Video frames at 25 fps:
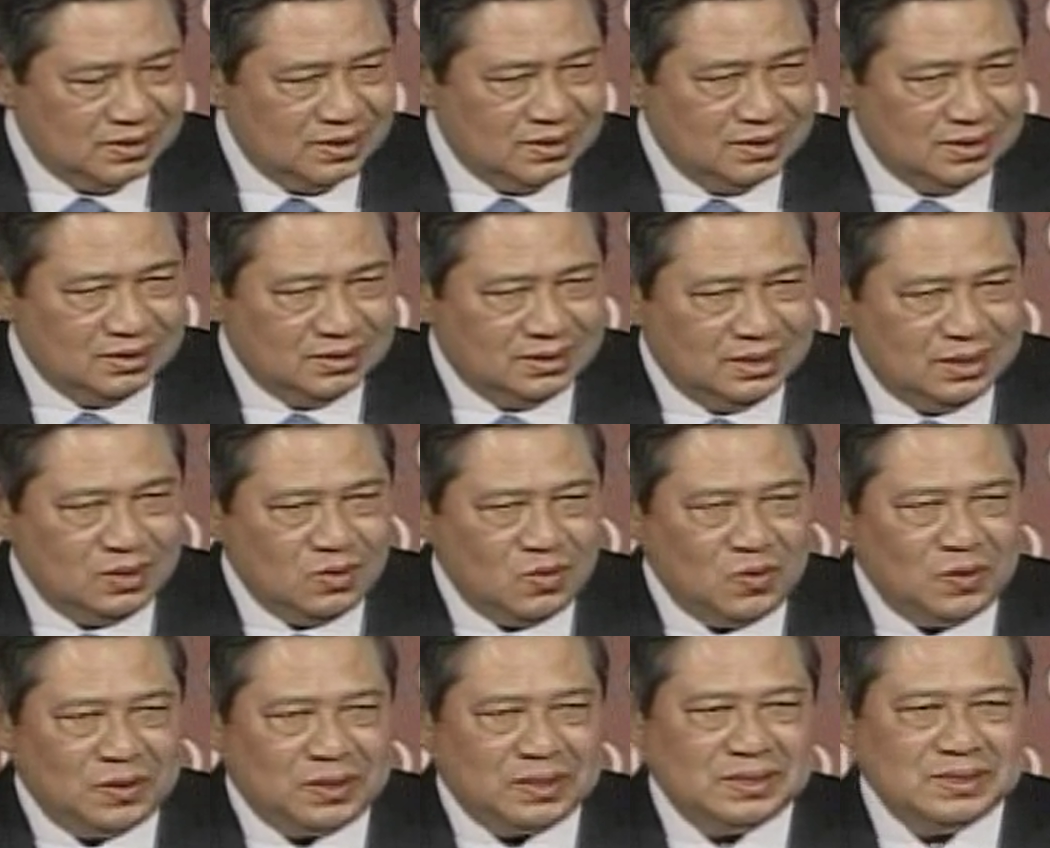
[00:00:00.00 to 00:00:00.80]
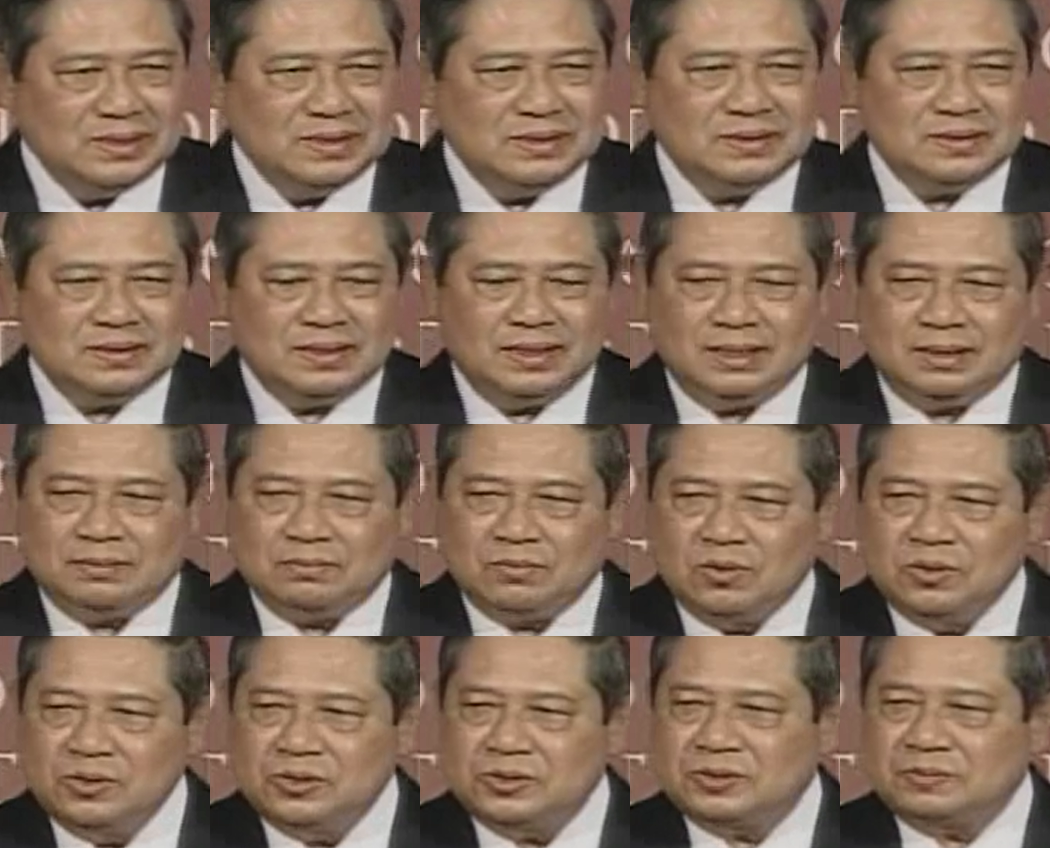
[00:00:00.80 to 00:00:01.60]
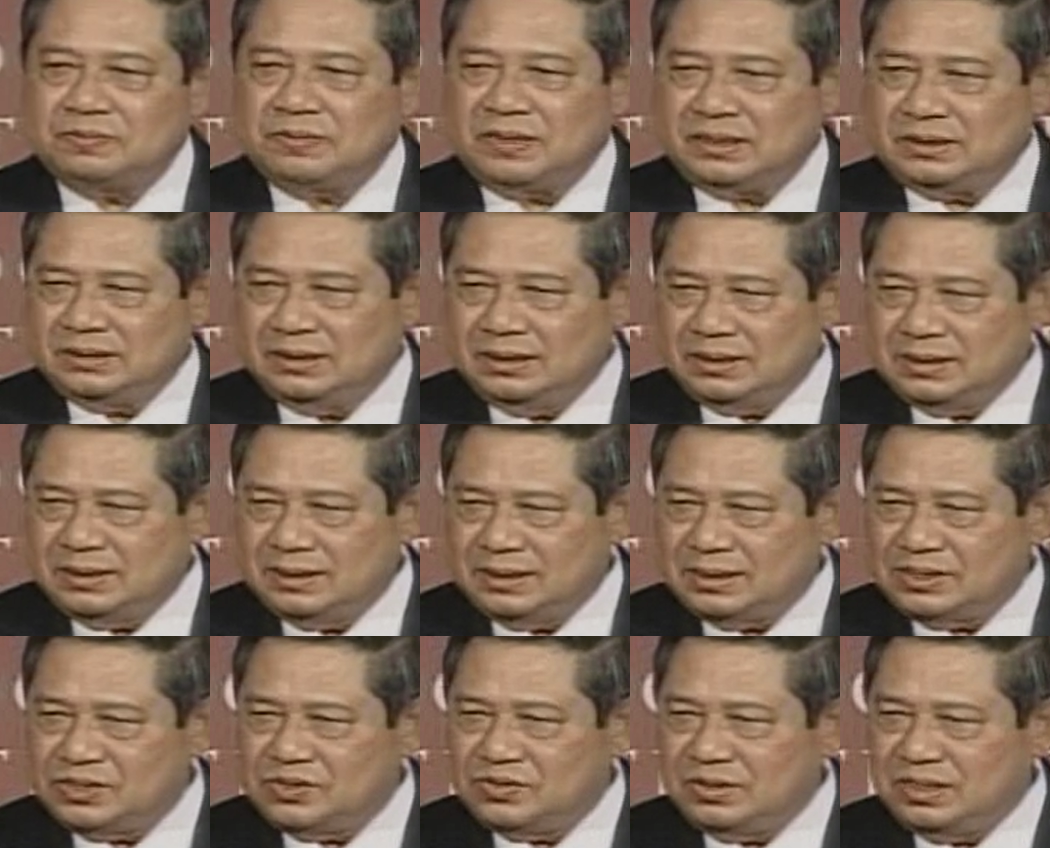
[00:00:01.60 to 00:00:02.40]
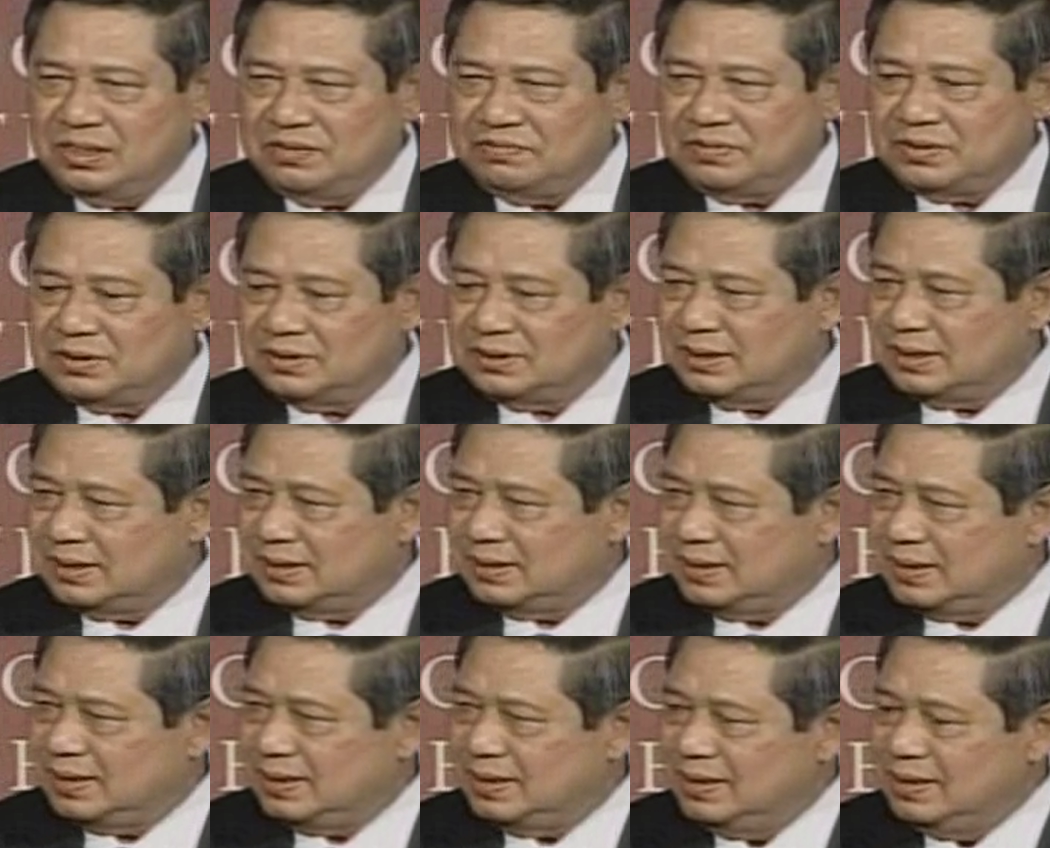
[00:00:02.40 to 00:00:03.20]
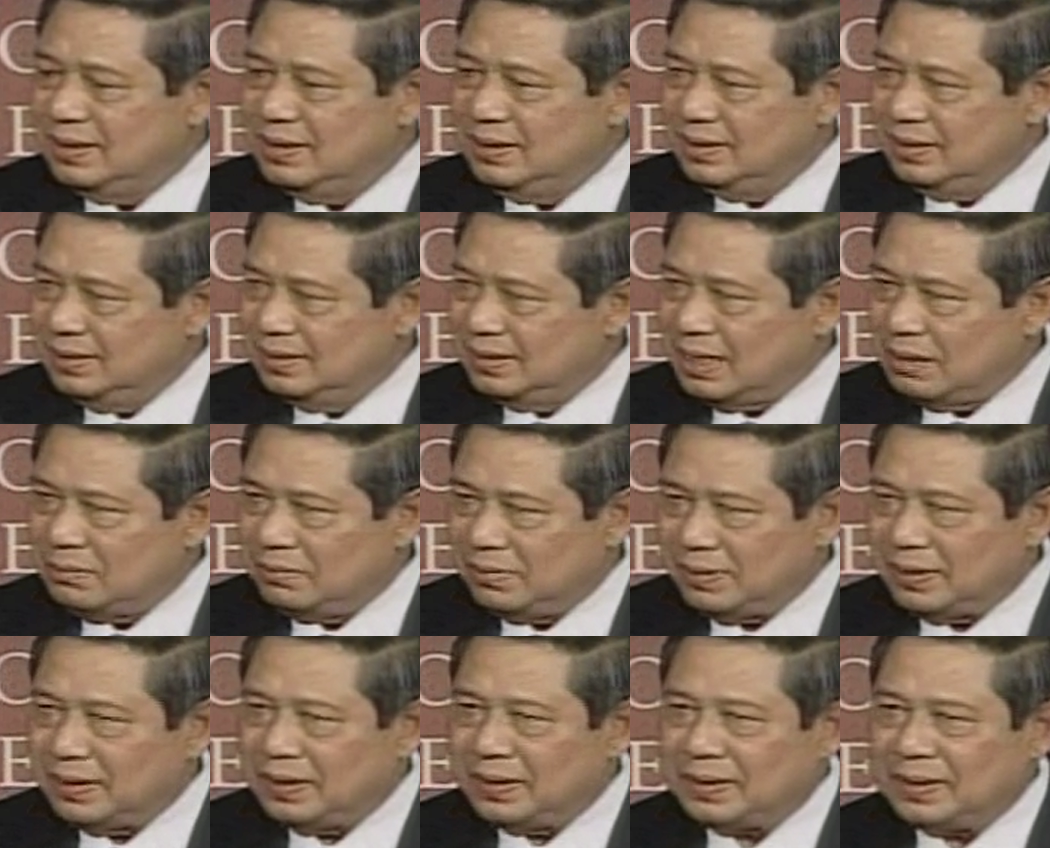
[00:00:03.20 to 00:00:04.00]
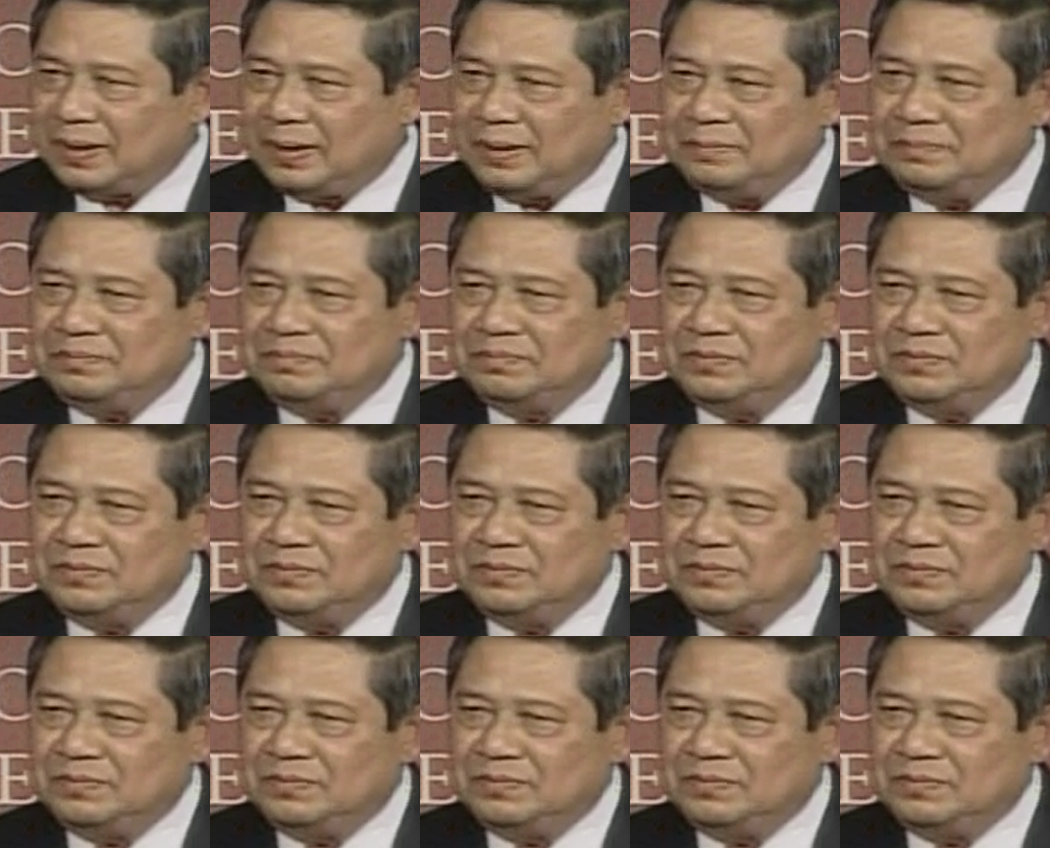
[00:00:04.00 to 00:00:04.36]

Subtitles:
the oldest and most prestigious university in America.